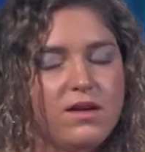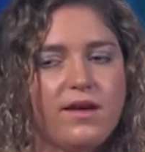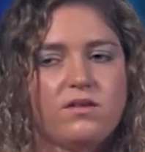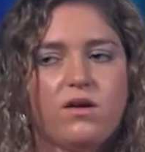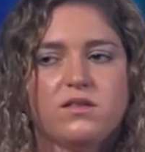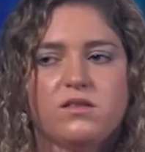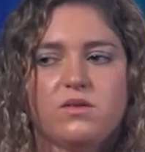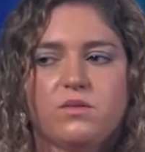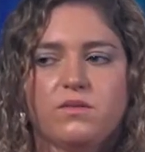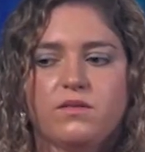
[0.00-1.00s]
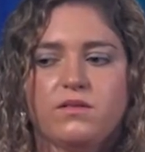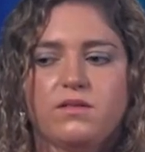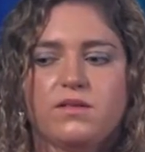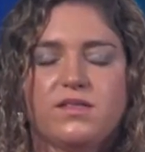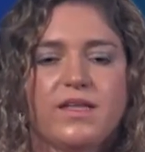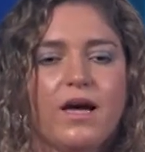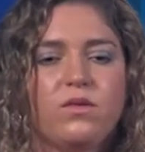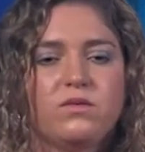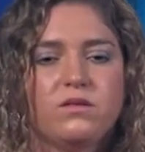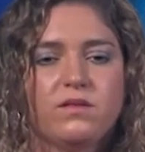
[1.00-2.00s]
and also the
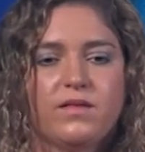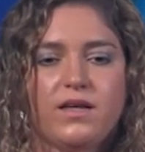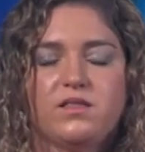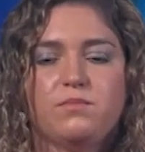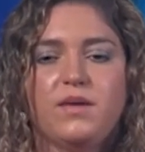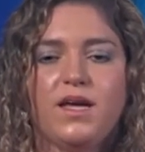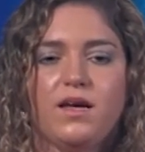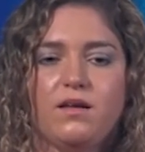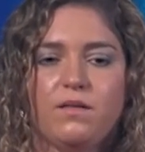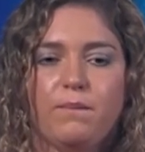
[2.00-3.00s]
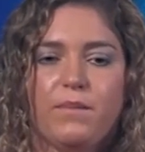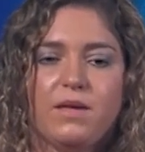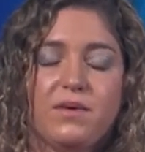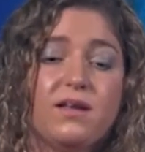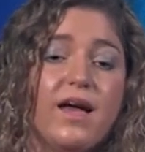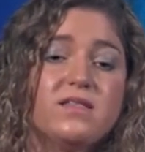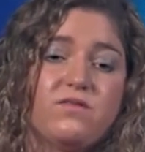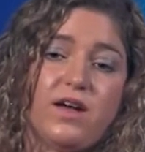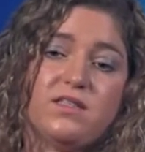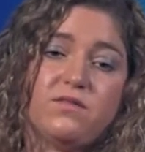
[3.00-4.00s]
sound that is made might be
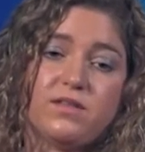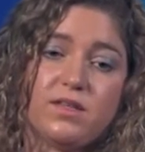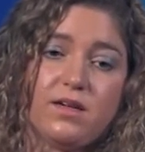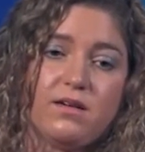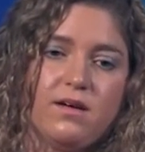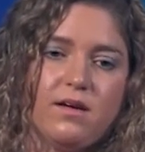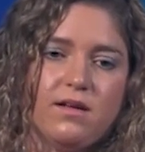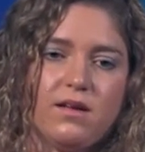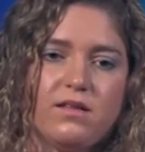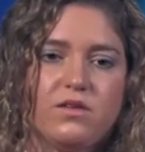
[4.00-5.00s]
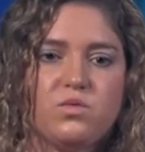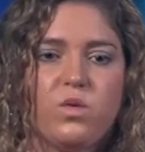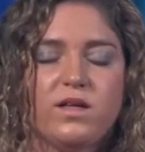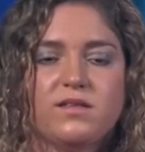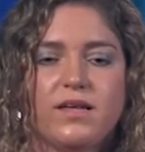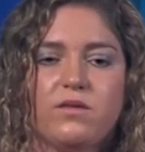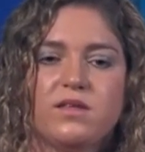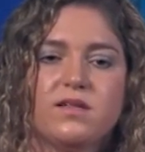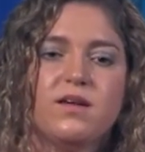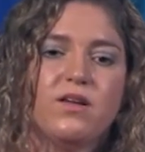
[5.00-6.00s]
classified differently. Like there's one sound
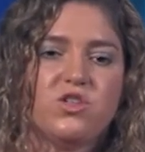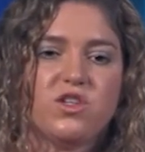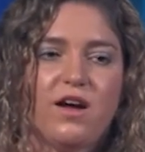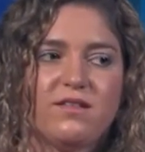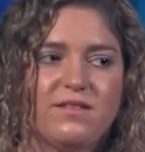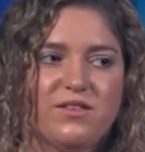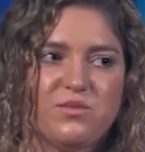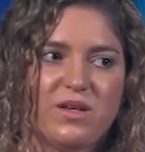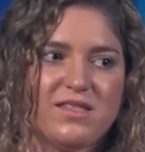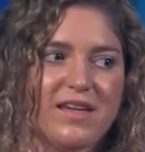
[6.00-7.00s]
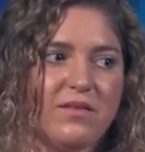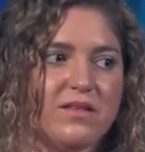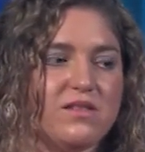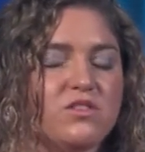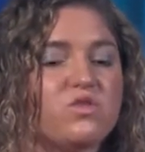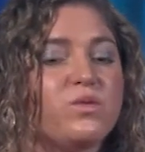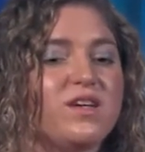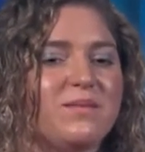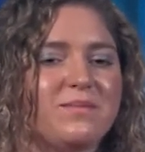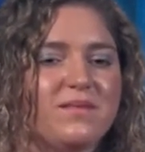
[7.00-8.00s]
that's a gunshot, and there's one sound that's a
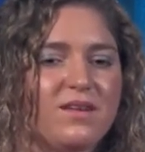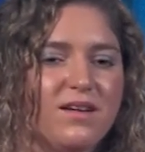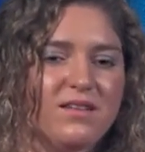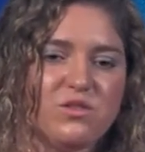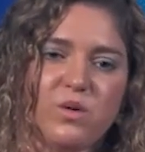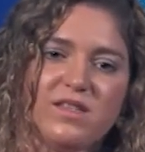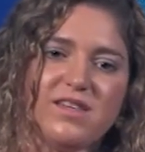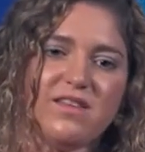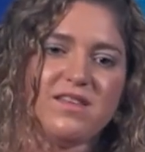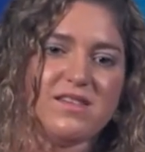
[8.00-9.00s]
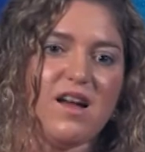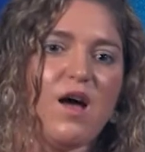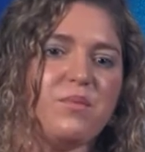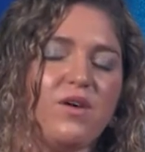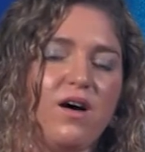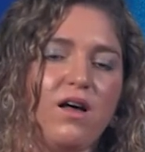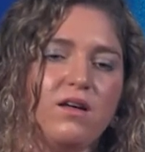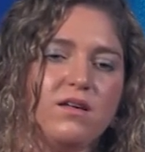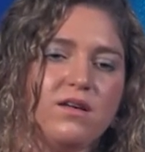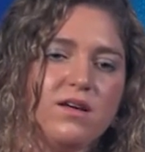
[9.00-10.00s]
scream, there's one sound that's an upcall.
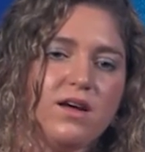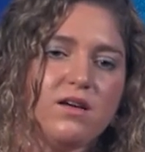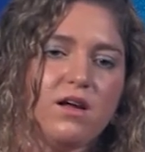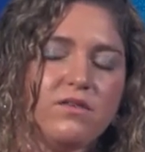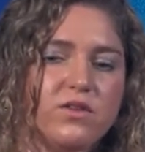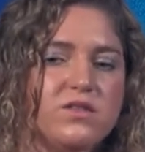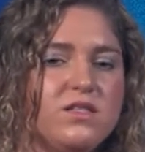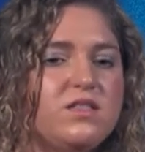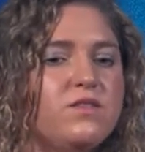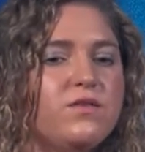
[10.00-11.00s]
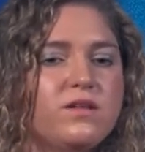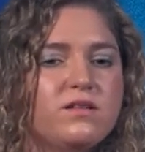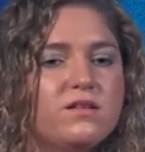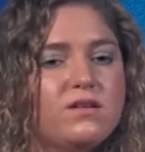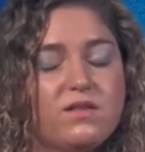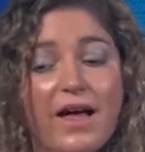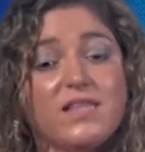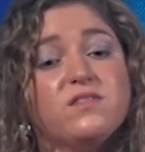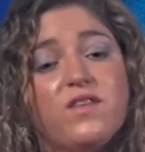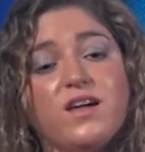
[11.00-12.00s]
And all of those different
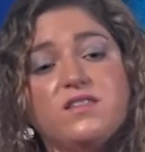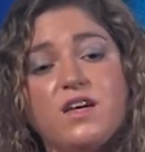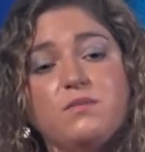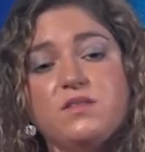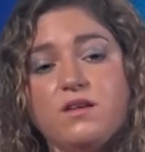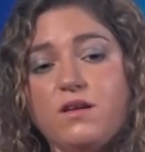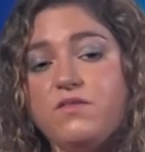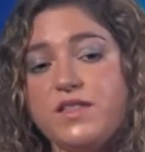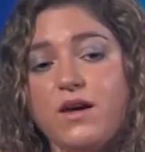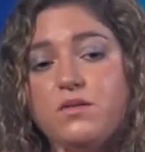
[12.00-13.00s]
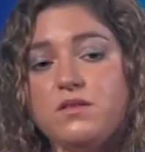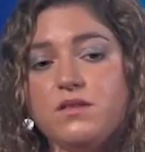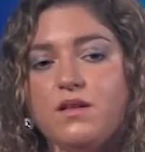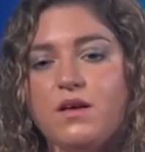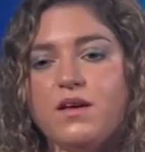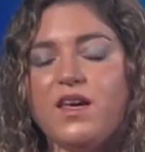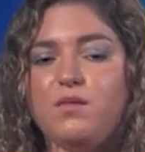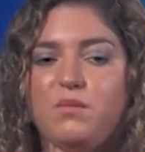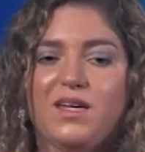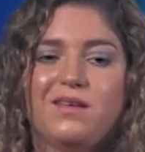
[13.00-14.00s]
classified types of sounds
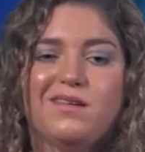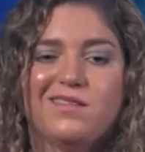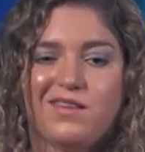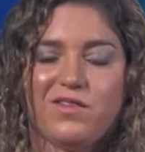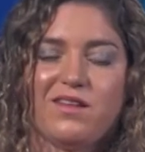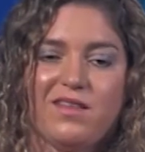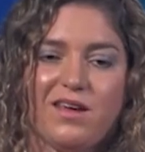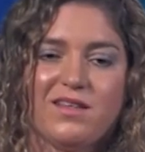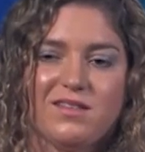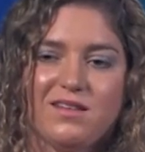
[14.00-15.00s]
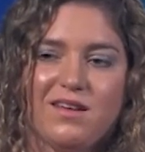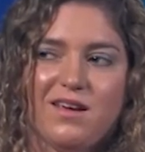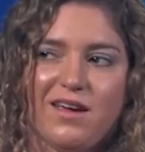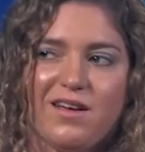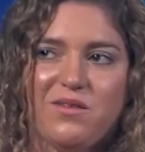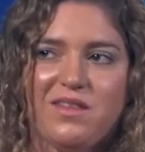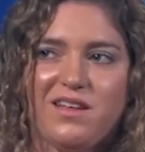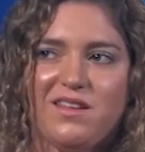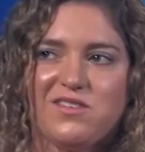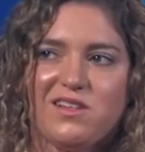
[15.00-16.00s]
can mean different things. I don't
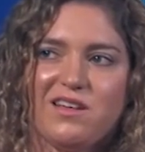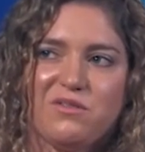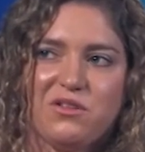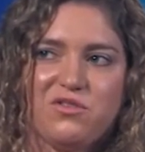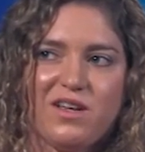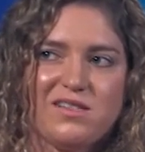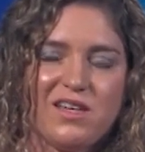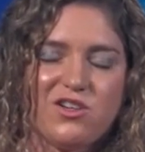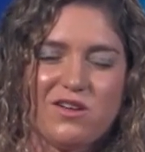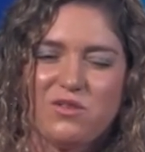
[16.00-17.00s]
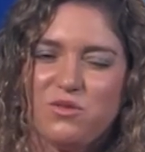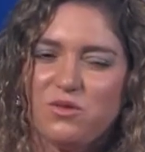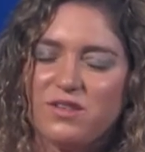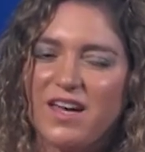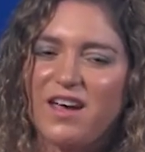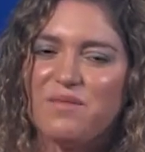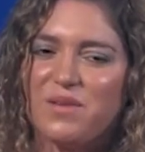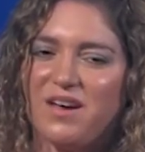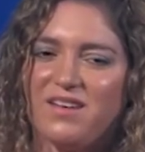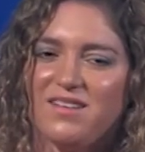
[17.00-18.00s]
think there's a literal translation on Google yet,
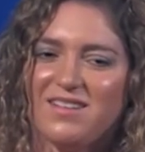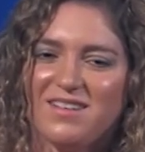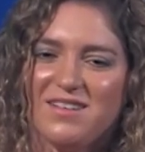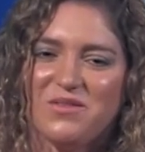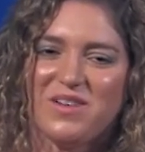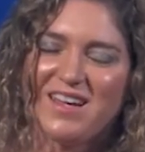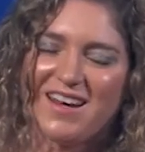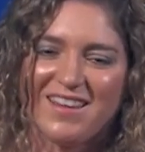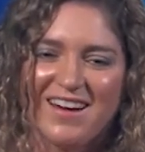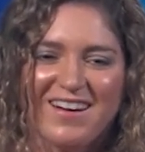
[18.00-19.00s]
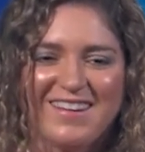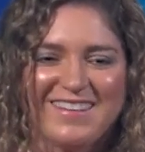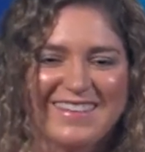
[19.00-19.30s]
but we're getting there.